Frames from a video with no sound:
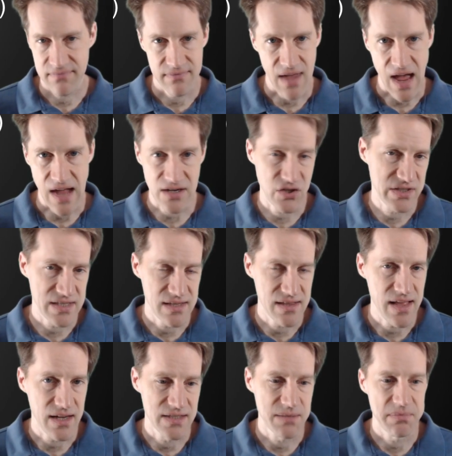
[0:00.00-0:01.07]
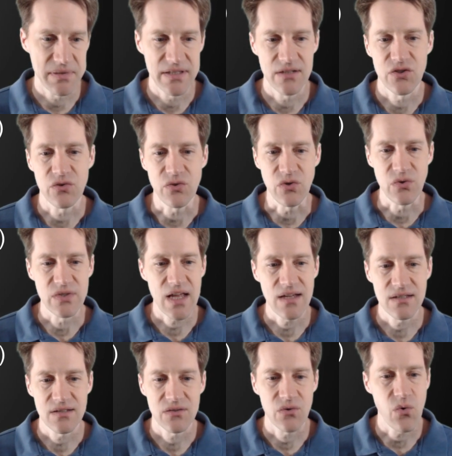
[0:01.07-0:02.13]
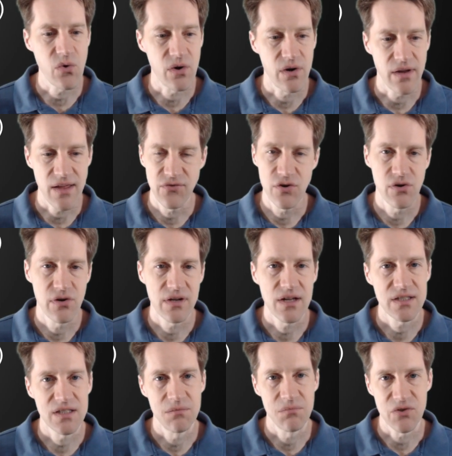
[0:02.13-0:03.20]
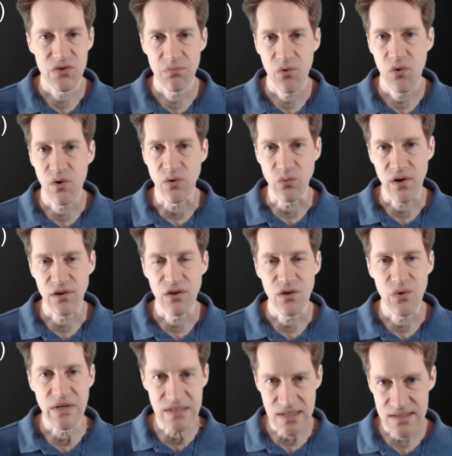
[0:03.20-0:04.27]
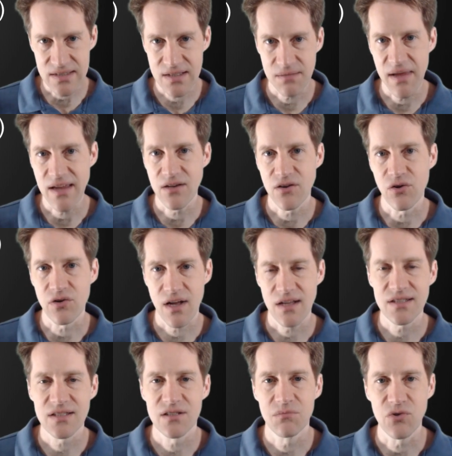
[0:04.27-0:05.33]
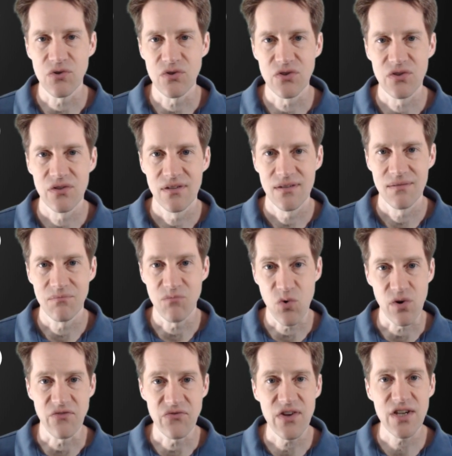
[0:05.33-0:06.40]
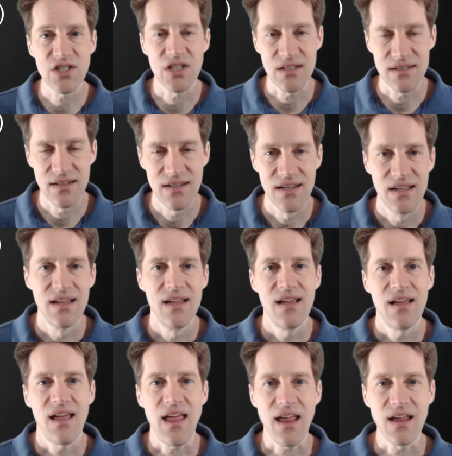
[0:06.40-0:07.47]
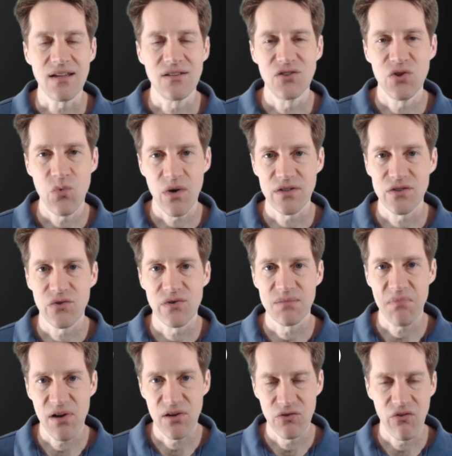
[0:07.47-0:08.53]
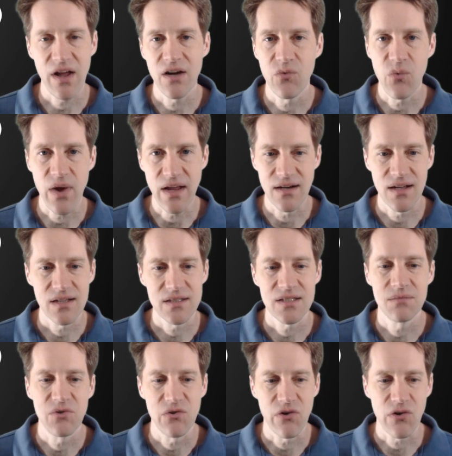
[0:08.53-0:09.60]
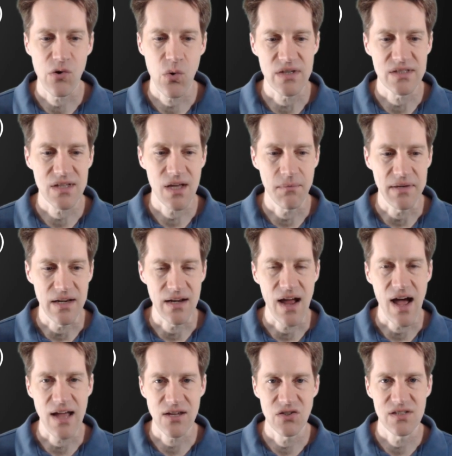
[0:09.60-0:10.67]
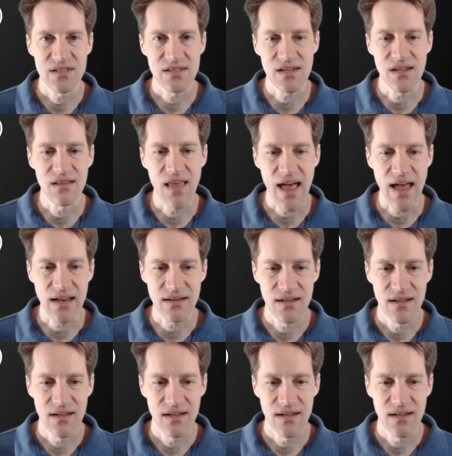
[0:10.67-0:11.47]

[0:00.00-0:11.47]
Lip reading: I could see that as a potential use case. Or if you're in customer support where you exist to make your customers more efficient and you want to respond right away to customer requests coming in, I could see that